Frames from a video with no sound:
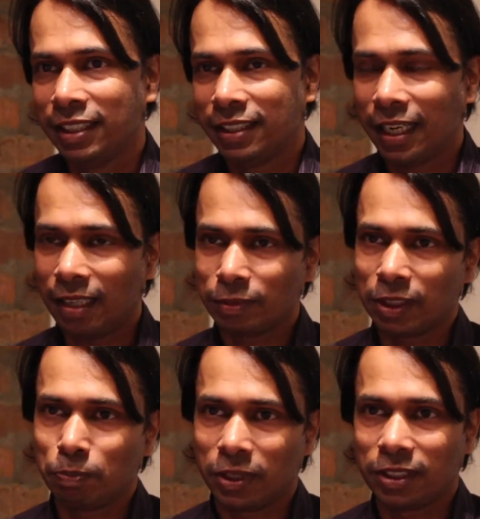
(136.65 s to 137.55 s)
That helps
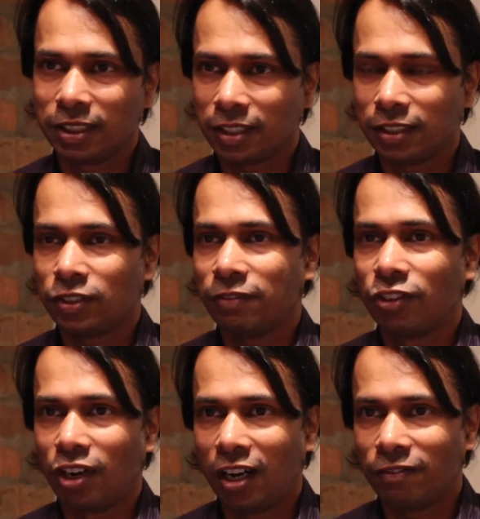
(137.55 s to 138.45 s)
us build a sort of
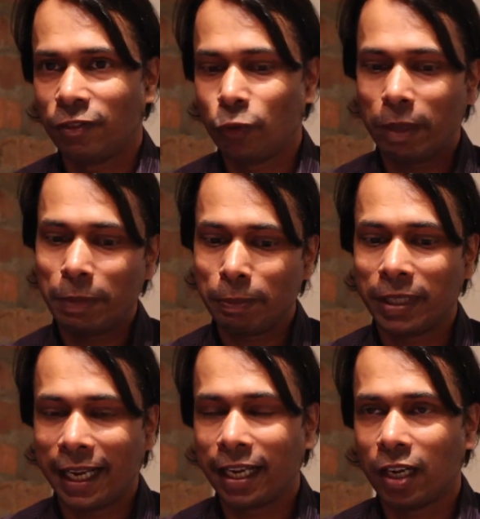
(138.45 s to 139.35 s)
graph of where people
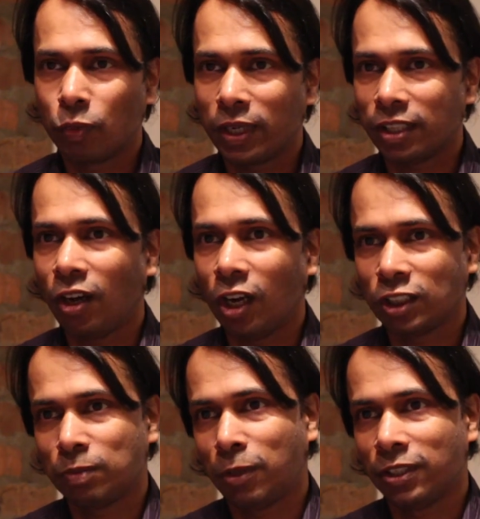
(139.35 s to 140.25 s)
hang out, what are the
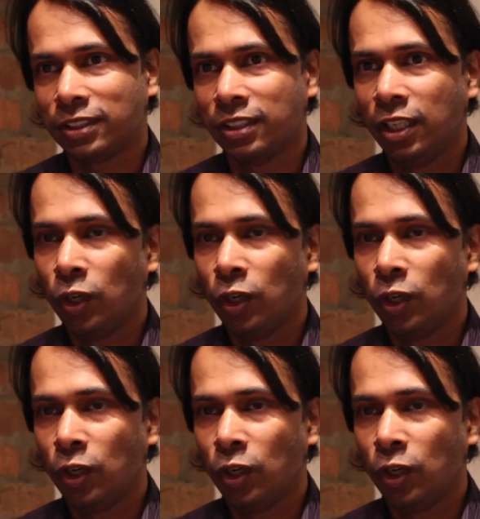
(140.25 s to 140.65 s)
hotspots,